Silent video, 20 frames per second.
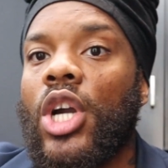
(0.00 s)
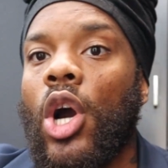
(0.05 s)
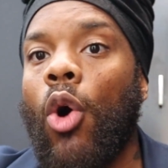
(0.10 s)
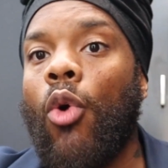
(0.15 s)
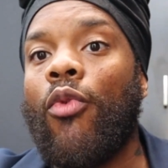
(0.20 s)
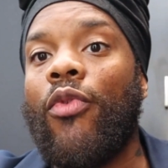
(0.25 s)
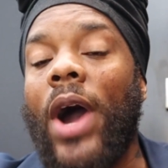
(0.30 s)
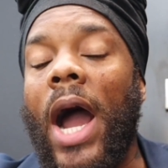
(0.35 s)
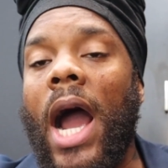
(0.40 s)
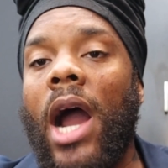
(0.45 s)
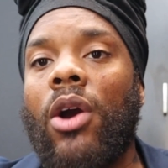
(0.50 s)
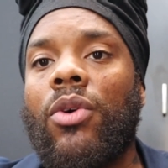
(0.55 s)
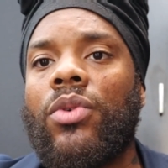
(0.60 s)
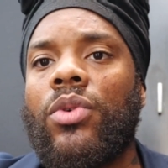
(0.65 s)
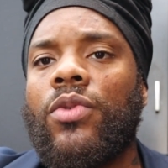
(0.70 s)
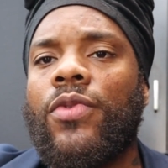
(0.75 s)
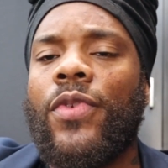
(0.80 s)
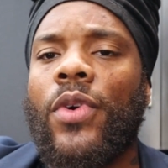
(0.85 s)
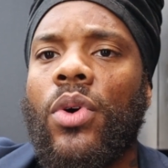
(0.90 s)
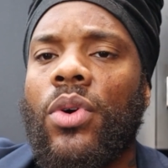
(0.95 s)
go
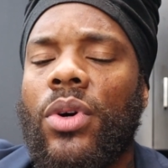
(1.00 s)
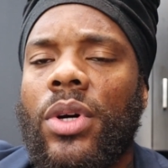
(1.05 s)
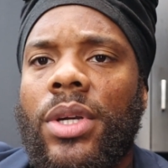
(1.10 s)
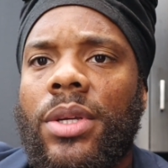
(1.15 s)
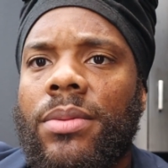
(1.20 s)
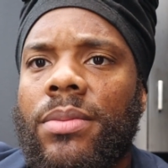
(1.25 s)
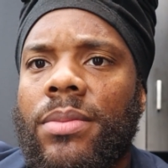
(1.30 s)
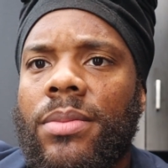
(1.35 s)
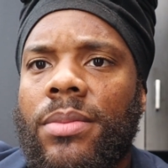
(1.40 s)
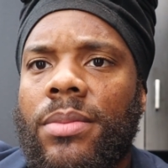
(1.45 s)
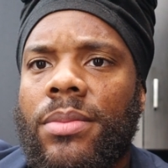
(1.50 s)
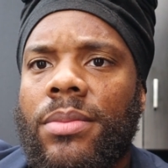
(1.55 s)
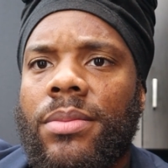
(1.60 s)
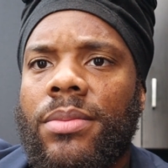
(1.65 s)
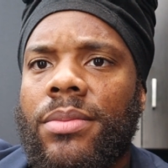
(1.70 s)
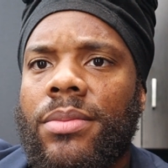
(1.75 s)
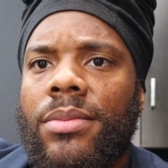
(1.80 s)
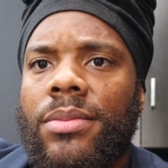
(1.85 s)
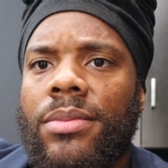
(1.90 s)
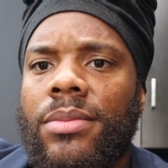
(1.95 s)
viral for it.
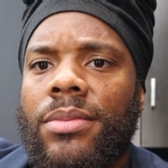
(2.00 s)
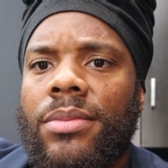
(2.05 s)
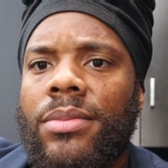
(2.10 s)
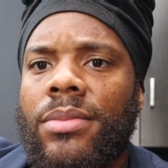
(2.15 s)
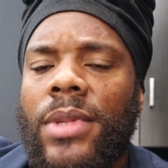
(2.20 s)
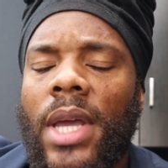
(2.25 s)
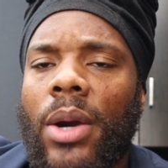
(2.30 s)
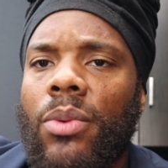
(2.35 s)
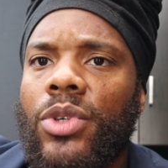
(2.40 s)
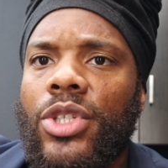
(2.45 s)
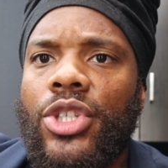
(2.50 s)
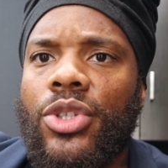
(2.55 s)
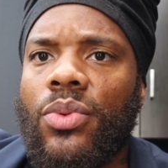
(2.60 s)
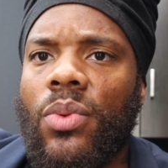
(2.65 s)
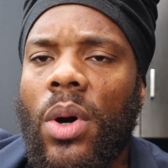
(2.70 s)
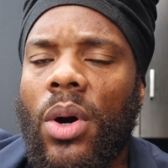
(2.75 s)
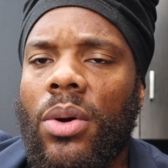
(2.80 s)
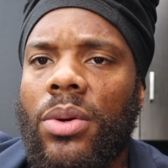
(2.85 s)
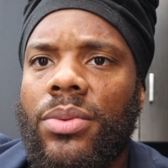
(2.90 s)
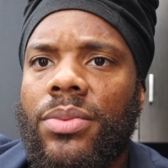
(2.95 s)
That's what you
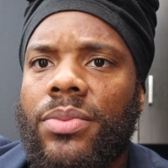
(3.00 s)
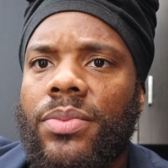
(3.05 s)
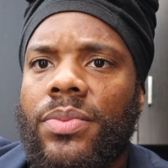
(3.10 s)
want.